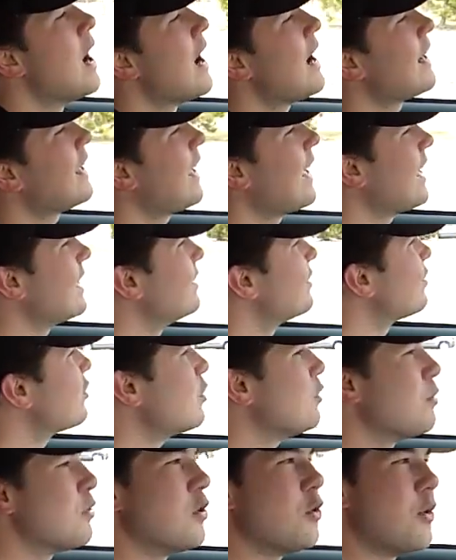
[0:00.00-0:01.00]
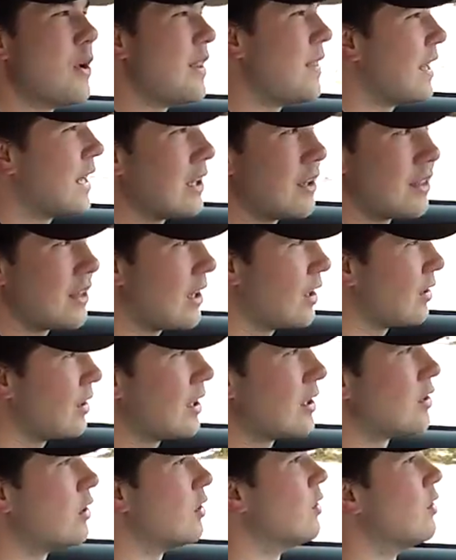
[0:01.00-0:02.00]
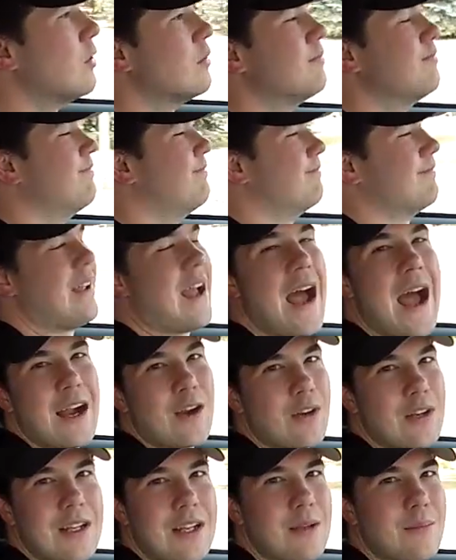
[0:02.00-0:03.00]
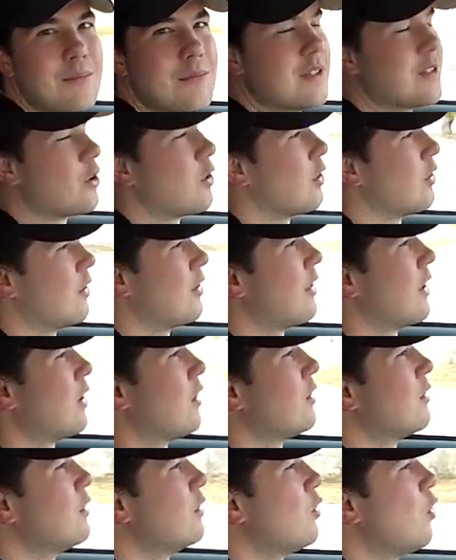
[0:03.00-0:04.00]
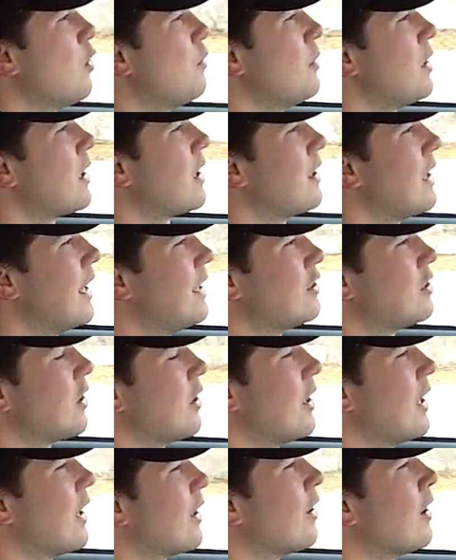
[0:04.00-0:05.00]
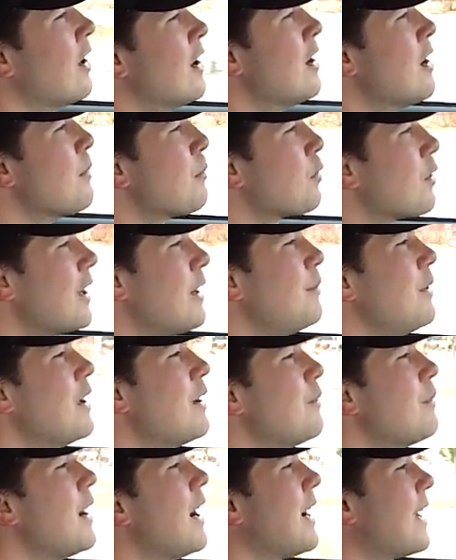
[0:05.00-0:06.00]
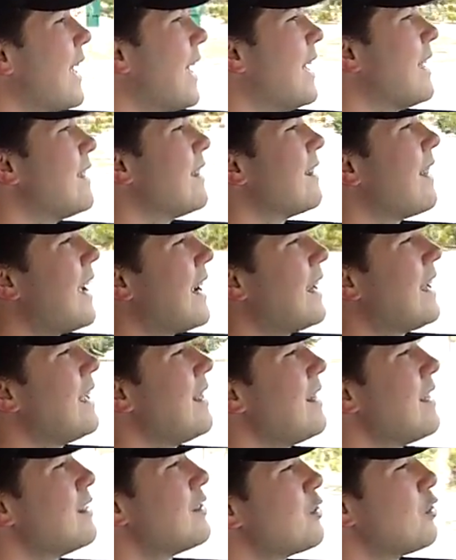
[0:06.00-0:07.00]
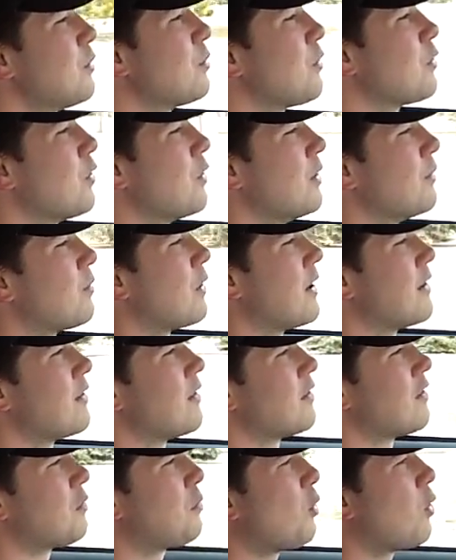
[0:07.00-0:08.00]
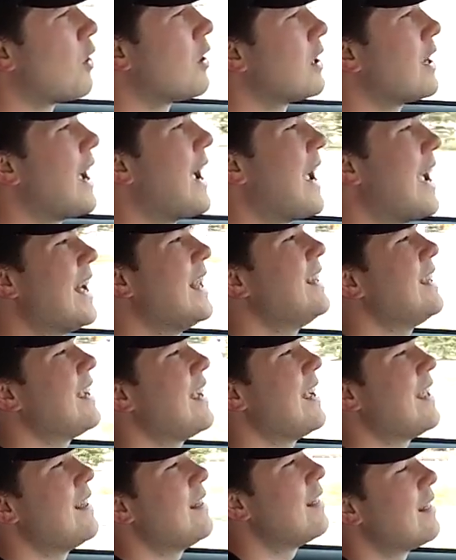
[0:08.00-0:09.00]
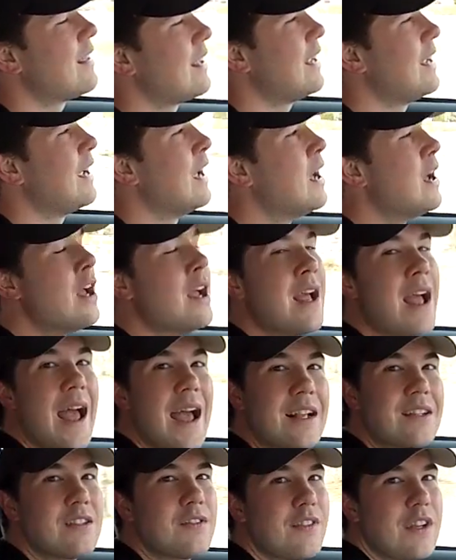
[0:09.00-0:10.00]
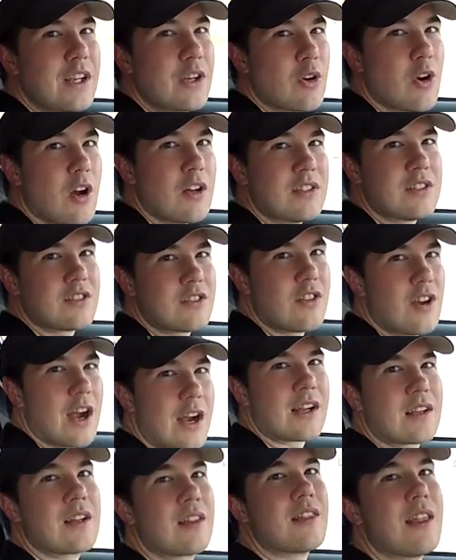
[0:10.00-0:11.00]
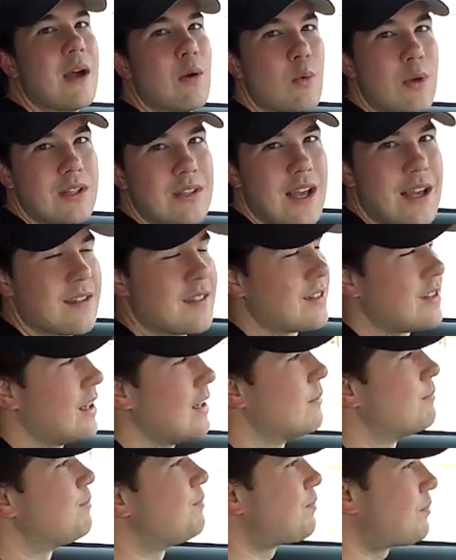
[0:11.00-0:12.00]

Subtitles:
Again, Subaru and their little acronyms or their nomenclature here. Premium, again, like in the Subaru Impreza Sport and in the XV Crosstrek that we tested,